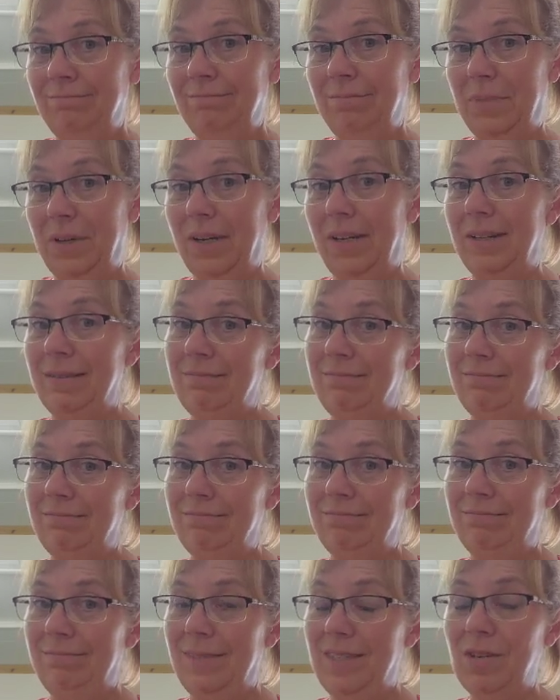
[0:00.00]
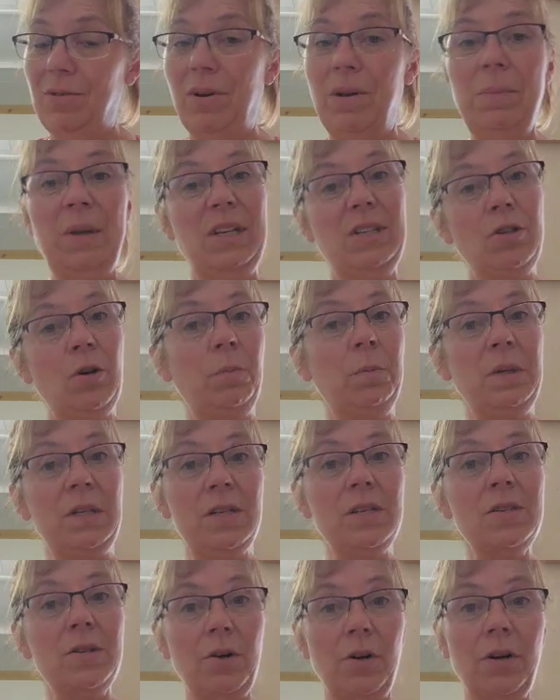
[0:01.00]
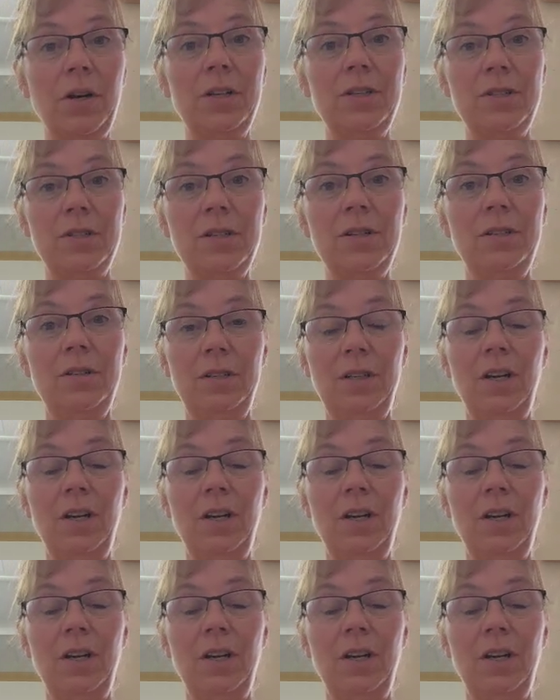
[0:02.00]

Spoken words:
But, so I mean, don't be discouraged.